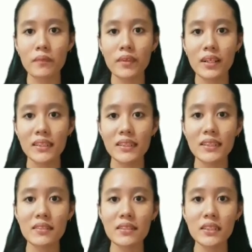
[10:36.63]
A
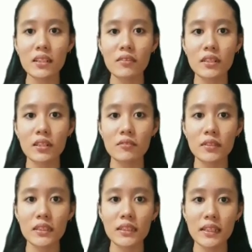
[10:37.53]
series of
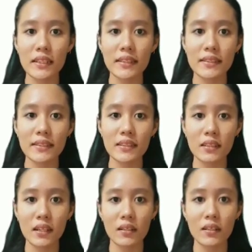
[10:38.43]
convergent analyses
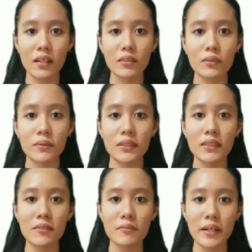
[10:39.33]
are done to
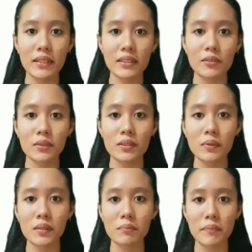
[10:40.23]
justify the suitable
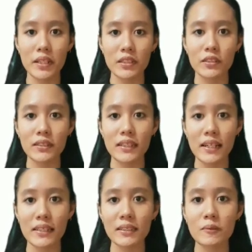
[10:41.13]
mesh
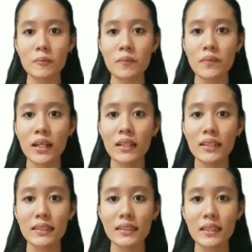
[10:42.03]
size. The
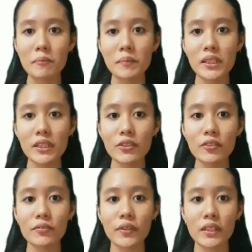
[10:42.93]
sample used
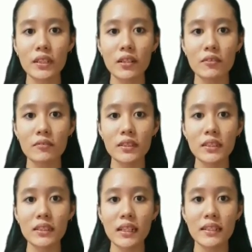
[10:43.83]
for the convergent
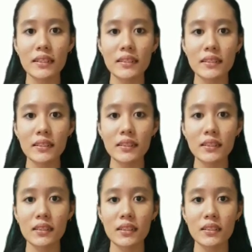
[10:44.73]
analysis
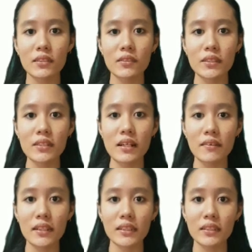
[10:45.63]
is
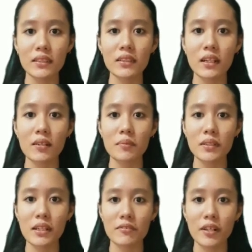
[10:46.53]
unidirectional carbon
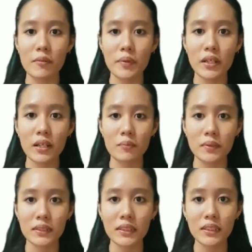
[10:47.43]
FRP composites